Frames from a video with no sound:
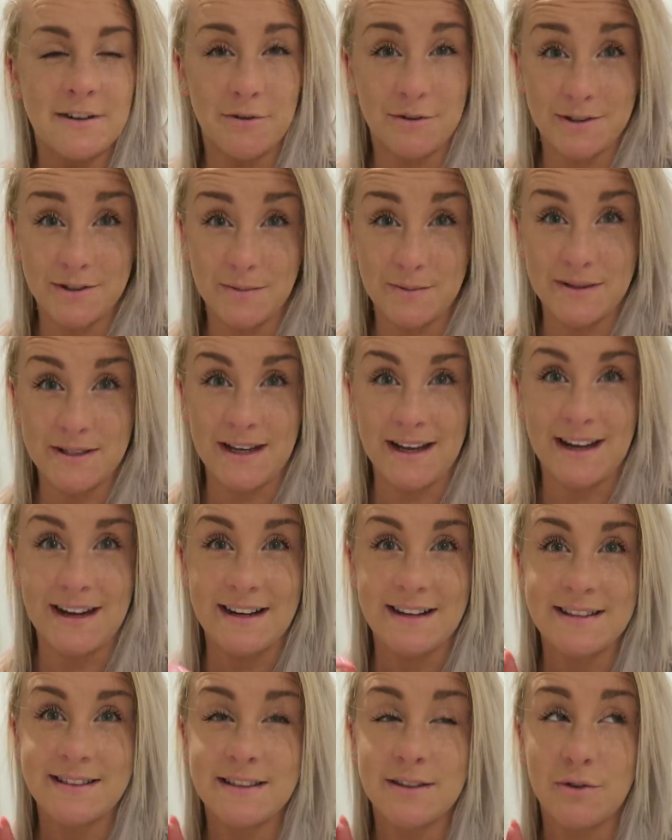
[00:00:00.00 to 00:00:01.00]
got some
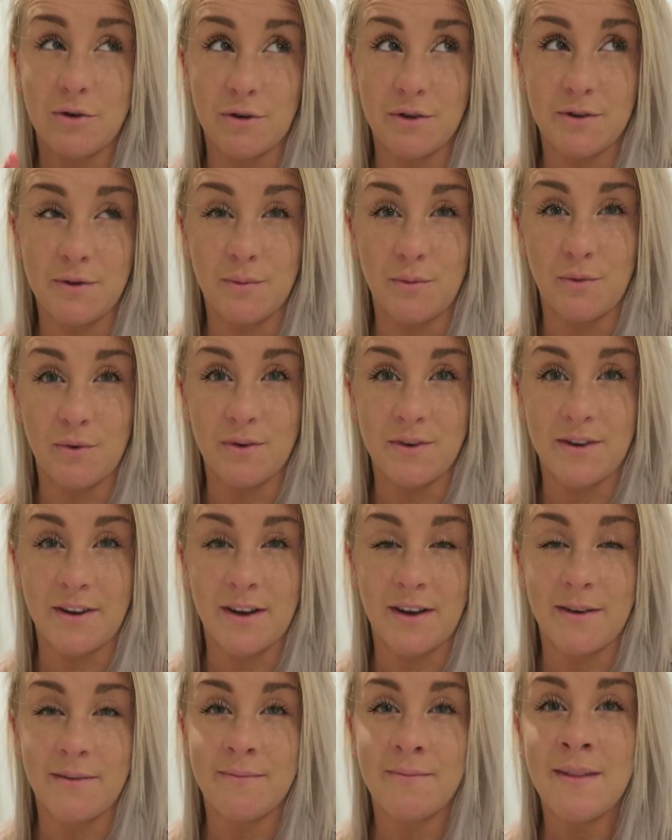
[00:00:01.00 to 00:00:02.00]
snacks, got some
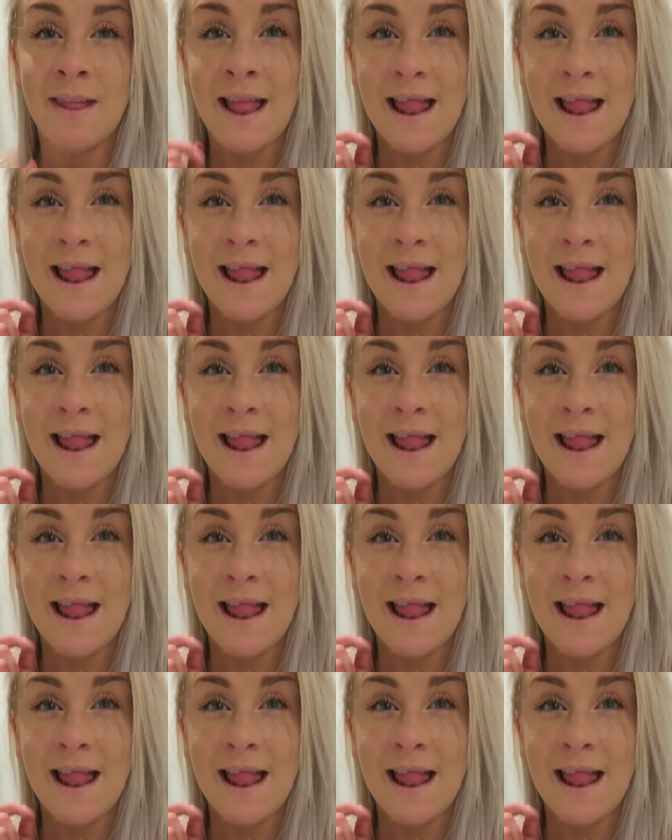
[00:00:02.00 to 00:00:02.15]
water